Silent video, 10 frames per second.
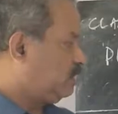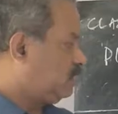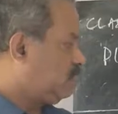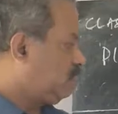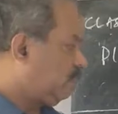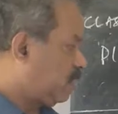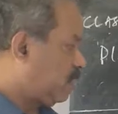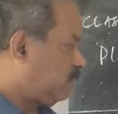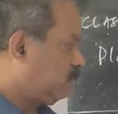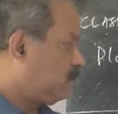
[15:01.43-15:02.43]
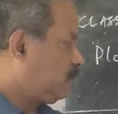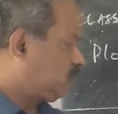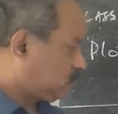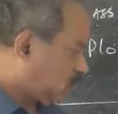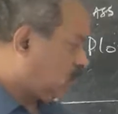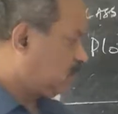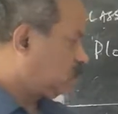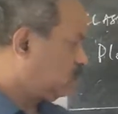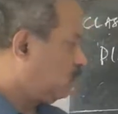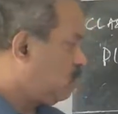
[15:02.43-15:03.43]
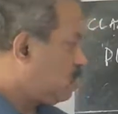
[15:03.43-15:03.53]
a pair of numbers 3, 2,